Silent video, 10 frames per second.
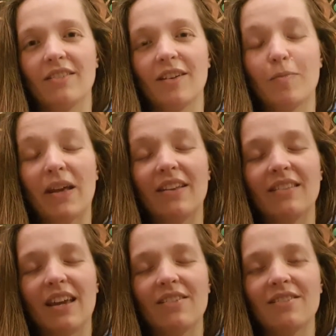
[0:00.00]

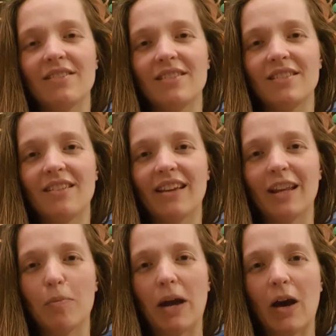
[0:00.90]
meditation, sitting in the
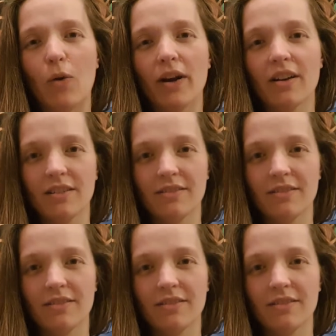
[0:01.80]
power.